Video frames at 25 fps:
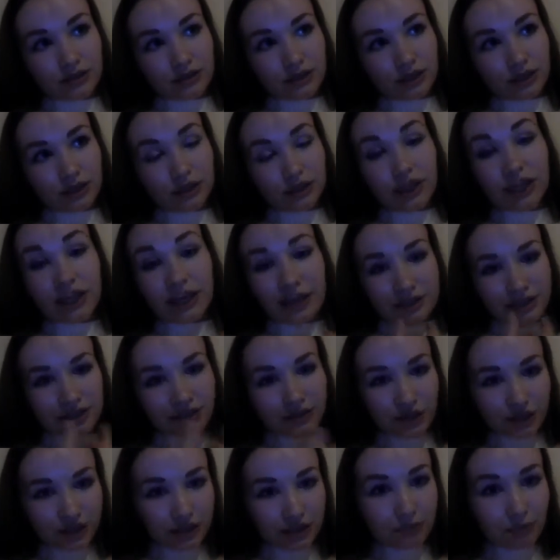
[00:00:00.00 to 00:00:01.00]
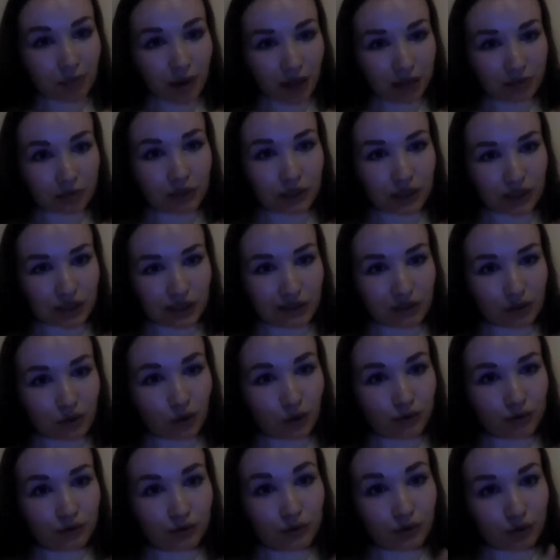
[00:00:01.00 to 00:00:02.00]
in X-ray department
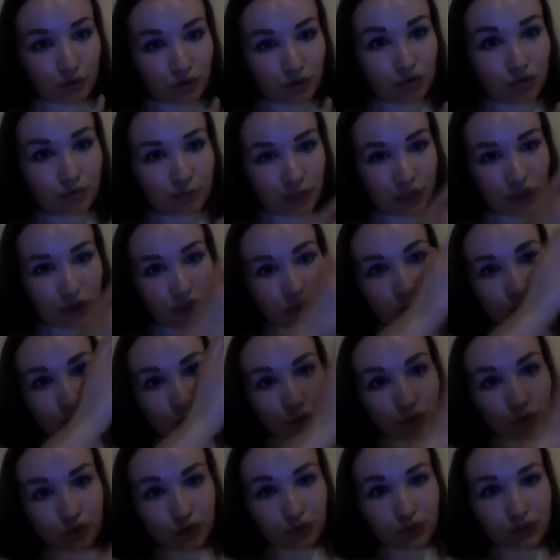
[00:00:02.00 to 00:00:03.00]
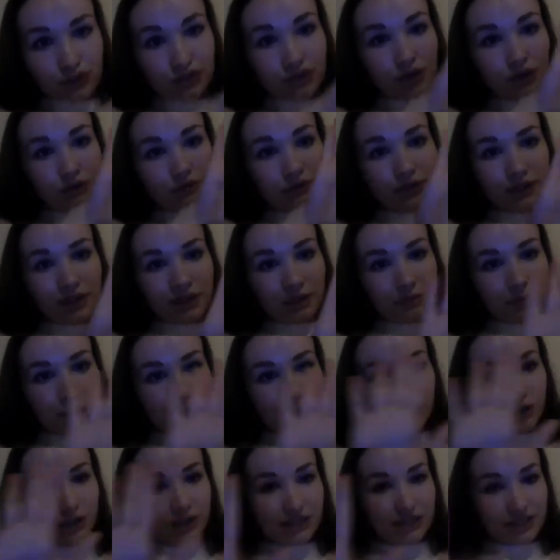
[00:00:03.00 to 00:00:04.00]
alone, not to mention ultrasound,
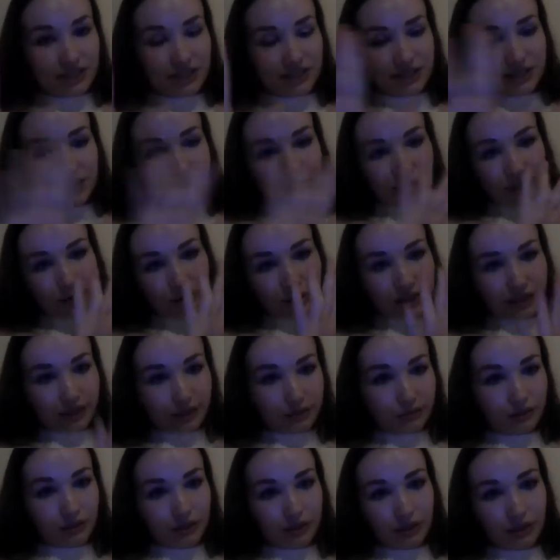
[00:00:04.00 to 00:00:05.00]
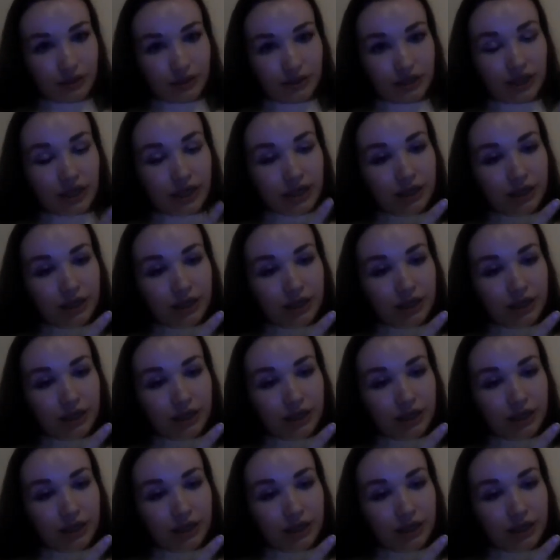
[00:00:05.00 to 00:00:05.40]
MRI, CT, or anyone else,